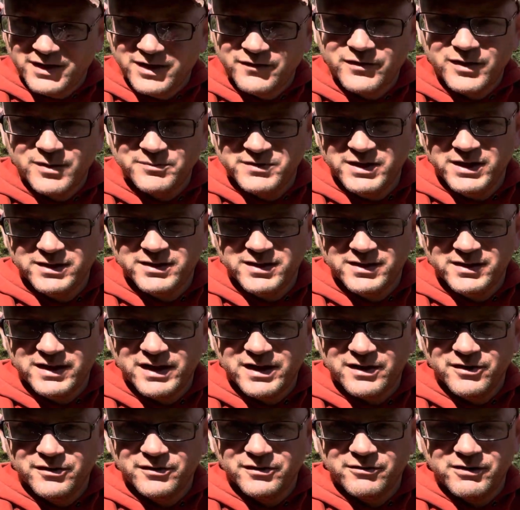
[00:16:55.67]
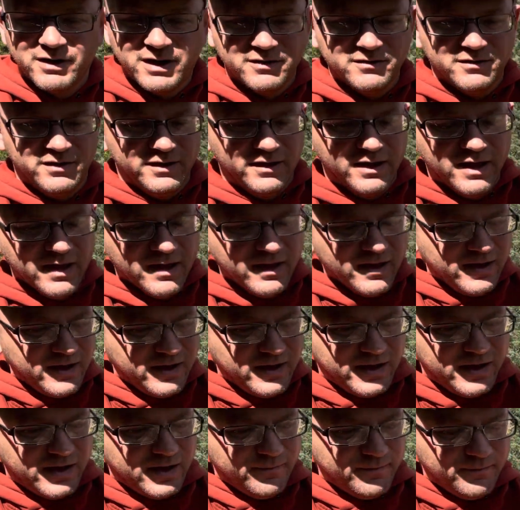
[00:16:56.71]
If I'm taking that on a ground hunt,
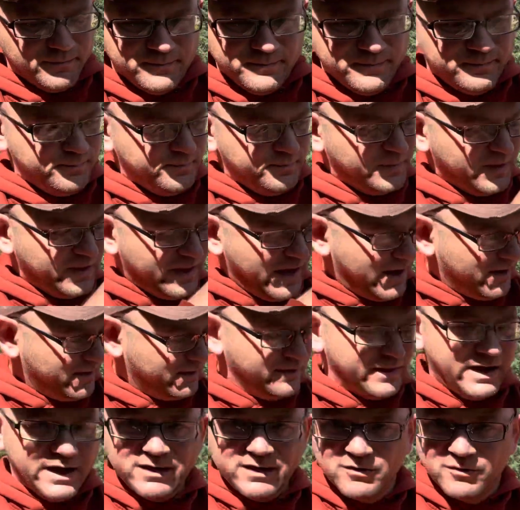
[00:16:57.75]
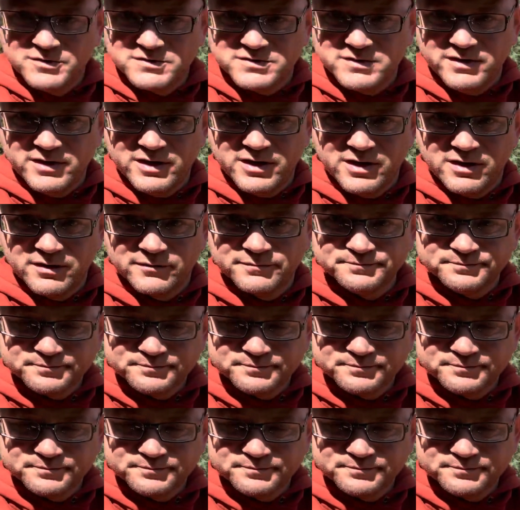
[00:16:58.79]
that goes in there